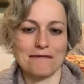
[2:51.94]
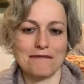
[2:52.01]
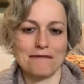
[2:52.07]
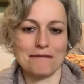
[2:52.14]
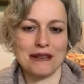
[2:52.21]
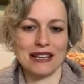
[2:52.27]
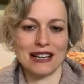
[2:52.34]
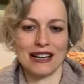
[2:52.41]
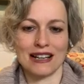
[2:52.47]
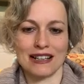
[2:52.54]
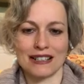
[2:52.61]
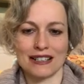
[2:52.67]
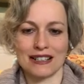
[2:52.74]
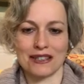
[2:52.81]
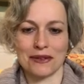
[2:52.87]

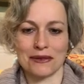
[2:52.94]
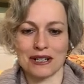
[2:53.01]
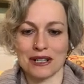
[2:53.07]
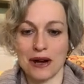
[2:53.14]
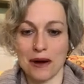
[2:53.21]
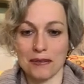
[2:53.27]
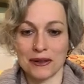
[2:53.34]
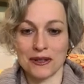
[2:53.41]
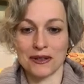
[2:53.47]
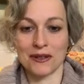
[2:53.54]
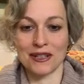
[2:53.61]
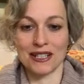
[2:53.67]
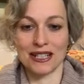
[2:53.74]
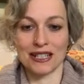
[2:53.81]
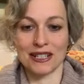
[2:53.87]
because there was an
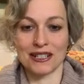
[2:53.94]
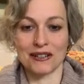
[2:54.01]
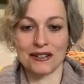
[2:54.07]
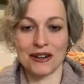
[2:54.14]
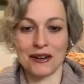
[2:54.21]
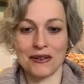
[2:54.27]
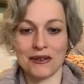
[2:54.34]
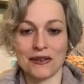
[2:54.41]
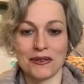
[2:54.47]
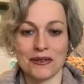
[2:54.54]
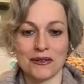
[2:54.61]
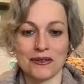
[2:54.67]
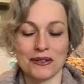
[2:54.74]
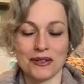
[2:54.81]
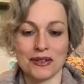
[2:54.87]
opportunity to
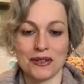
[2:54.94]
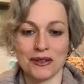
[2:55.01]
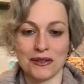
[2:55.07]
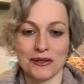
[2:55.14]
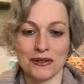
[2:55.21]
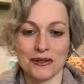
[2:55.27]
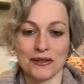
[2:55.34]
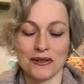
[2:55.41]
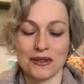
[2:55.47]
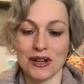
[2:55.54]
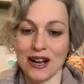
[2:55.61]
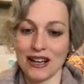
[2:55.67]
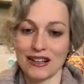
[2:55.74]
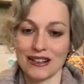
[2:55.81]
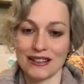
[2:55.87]
go to
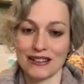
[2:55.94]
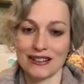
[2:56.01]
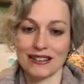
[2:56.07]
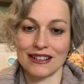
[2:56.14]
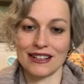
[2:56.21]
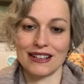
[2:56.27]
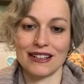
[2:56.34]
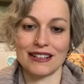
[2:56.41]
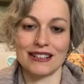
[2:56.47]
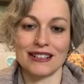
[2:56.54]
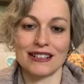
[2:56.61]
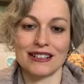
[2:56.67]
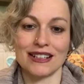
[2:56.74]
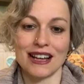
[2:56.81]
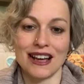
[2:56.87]
China
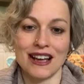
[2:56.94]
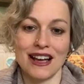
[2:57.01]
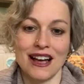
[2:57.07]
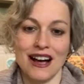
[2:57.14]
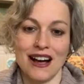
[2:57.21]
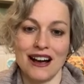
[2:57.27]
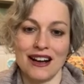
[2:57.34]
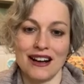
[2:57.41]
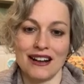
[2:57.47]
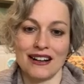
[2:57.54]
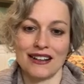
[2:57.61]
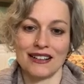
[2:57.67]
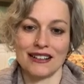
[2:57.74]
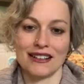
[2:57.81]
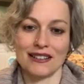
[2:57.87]
and
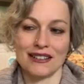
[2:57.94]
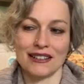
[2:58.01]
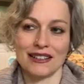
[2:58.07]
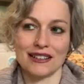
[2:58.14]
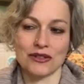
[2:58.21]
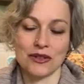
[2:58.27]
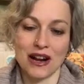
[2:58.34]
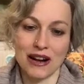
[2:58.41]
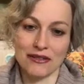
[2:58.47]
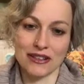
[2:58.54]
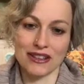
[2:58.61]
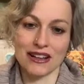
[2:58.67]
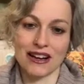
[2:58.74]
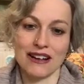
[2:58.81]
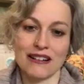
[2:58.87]
travel
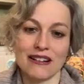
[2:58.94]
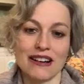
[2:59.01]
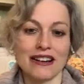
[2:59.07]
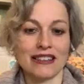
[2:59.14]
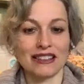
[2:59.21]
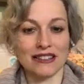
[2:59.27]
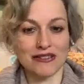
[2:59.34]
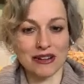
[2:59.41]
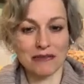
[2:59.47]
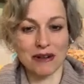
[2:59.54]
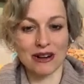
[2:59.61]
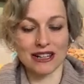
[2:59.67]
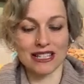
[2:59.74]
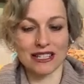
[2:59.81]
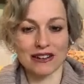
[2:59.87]
there and live in
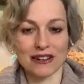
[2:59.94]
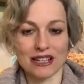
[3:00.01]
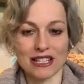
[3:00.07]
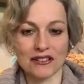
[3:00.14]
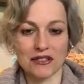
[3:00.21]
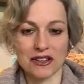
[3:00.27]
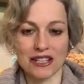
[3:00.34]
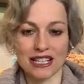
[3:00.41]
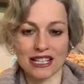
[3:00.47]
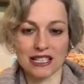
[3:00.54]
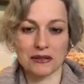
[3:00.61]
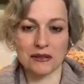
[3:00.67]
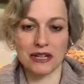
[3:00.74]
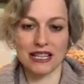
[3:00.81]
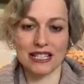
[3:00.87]
monasteries for 6
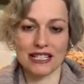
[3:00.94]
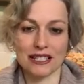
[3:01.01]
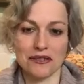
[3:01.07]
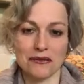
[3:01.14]
weeks and